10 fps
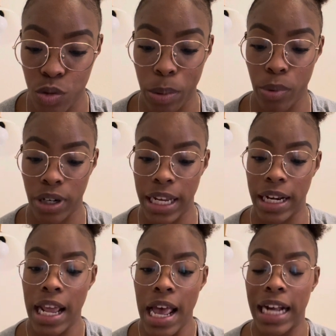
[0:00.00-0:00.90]
remember again,
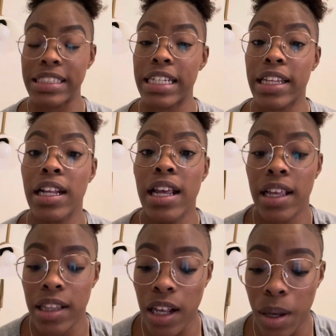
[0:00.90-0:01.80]
I said
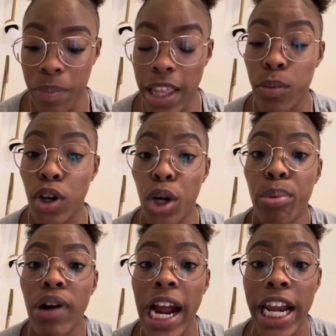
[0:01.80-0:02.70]
um, they were a
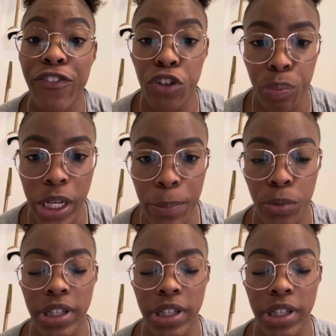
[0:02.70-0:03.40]
prideful people.